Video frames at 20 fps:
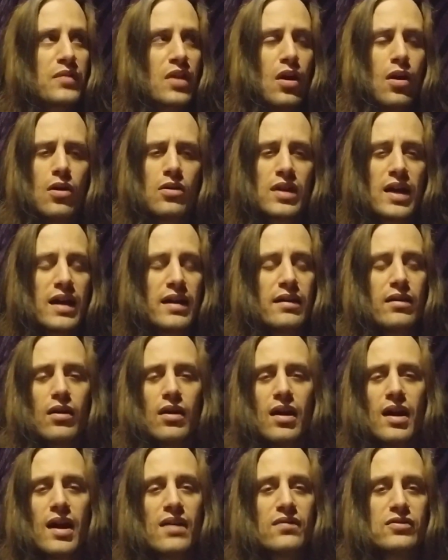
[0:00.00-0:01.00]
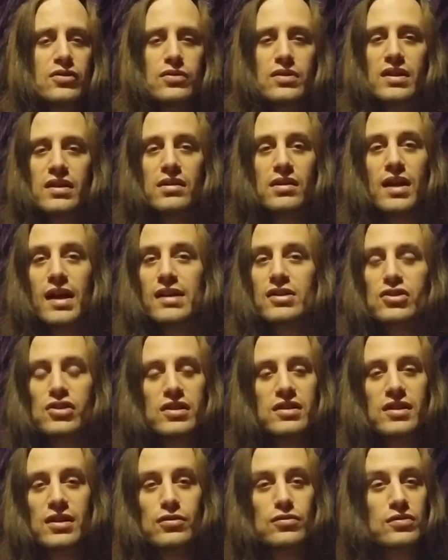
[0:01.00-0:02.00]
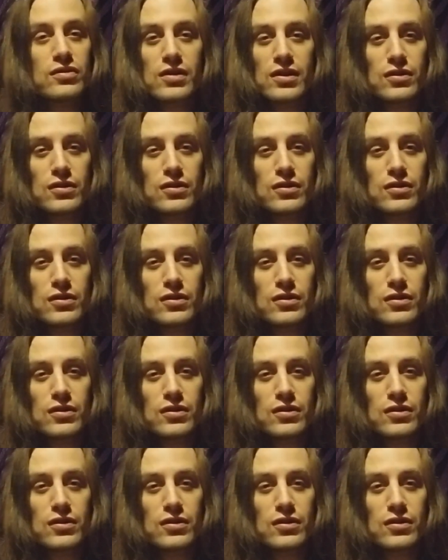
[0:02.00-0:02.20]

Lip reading: all that after the election,